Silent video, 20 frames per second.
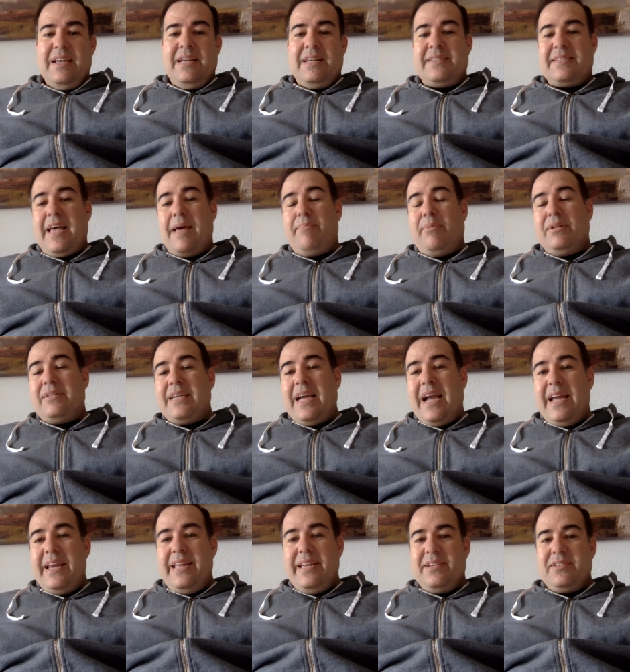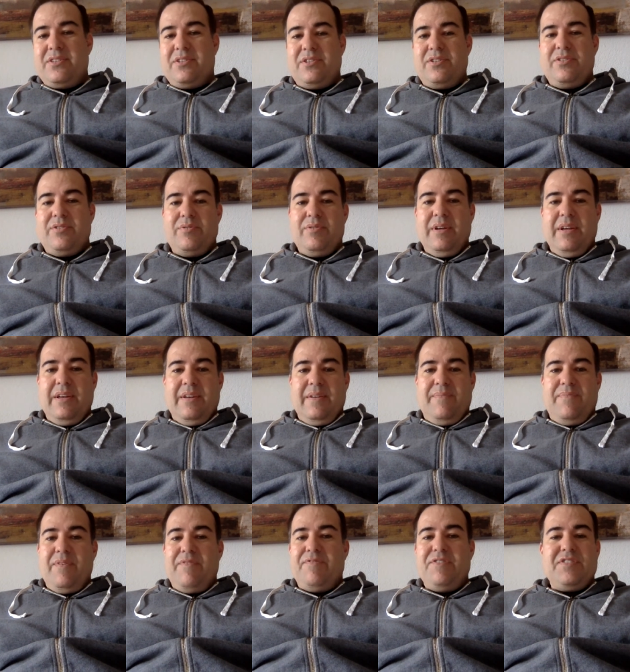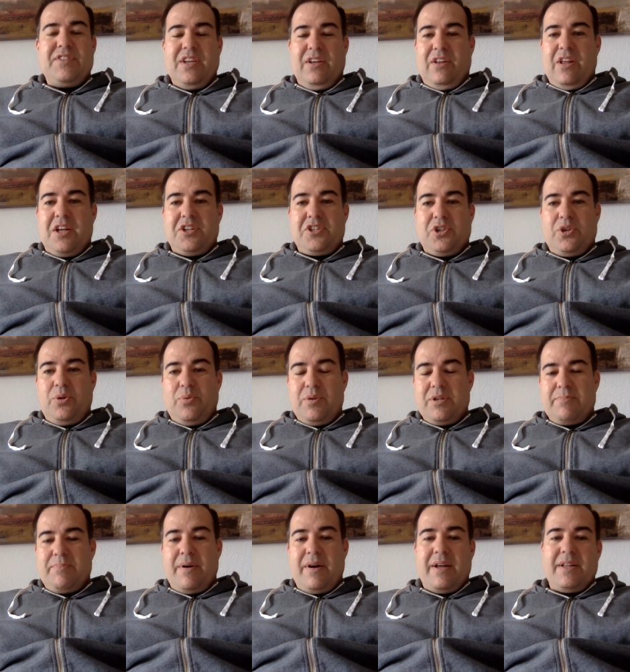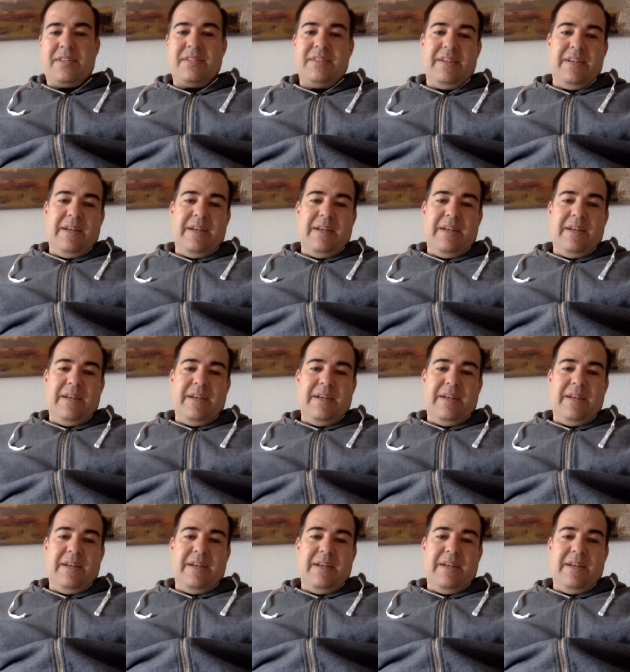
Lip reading: simultaneous to the physiological response.